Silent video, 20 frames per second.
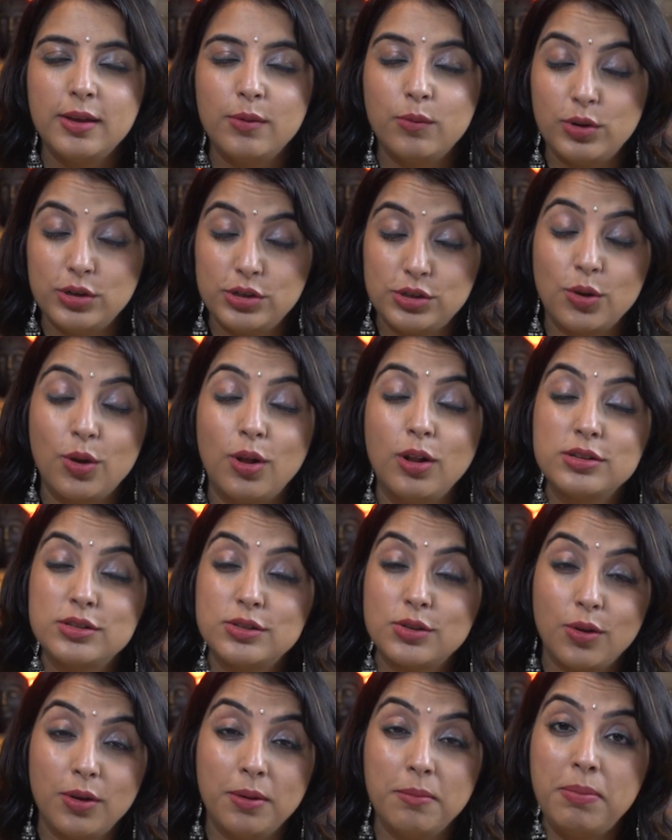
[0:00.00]
which
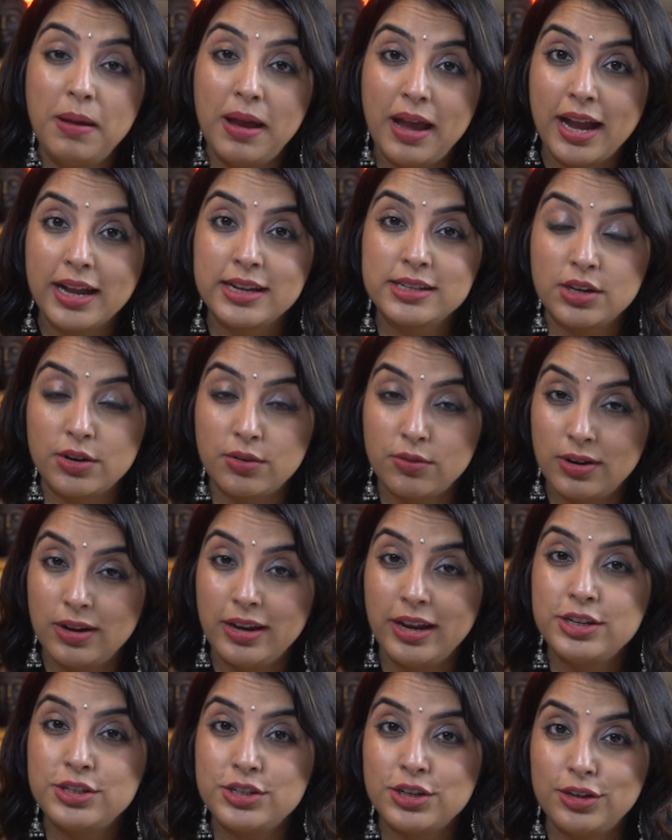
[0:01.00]
also impacts our
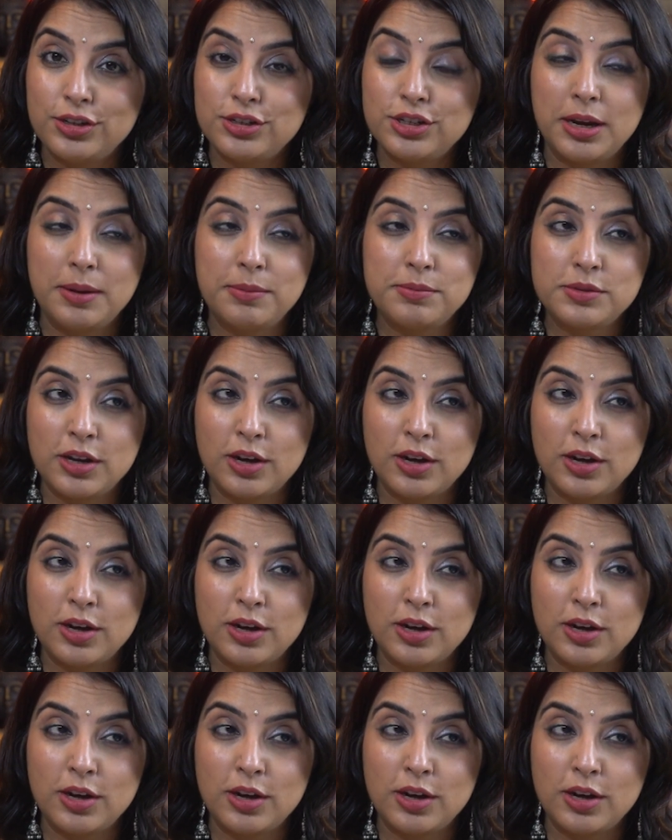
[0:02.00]
relationships,